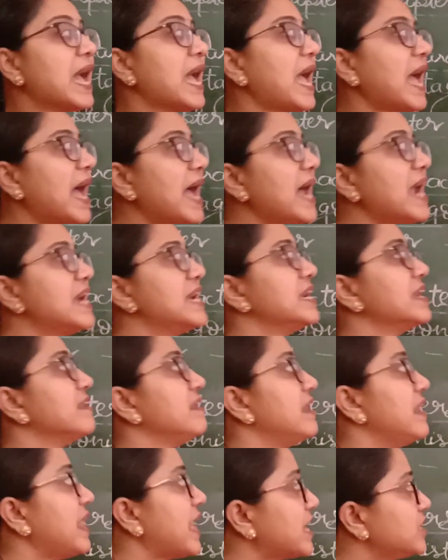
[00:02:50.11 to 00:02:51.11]
and
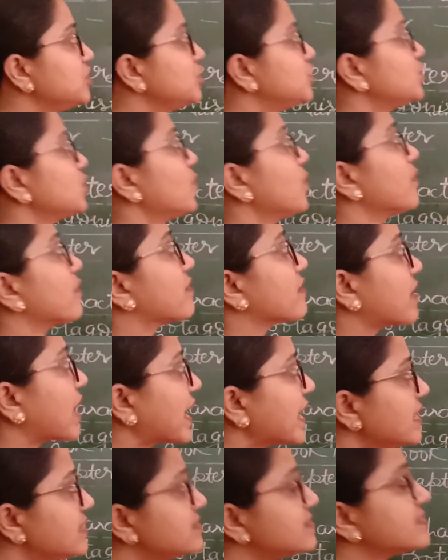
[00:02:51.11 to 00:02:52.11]
Lencho
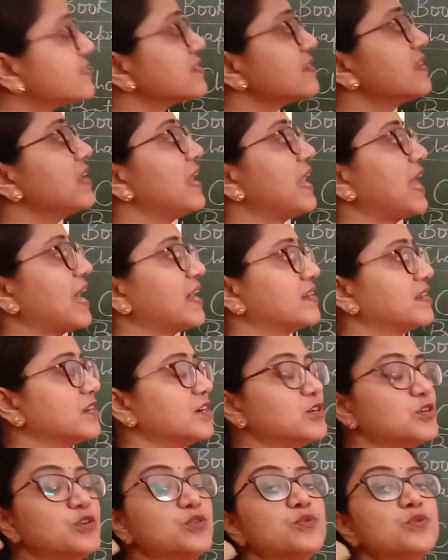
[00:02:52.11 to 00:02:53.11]
writes a
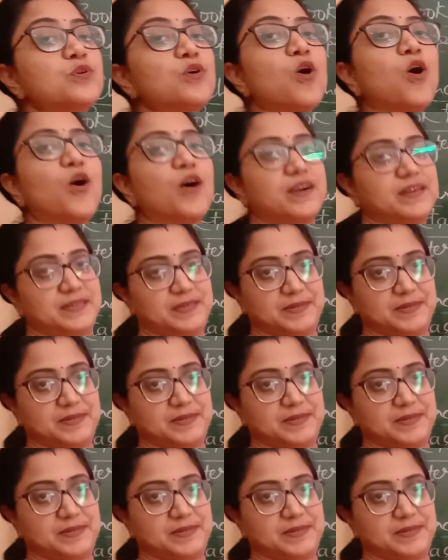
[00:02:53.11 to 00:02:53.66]
letter to God.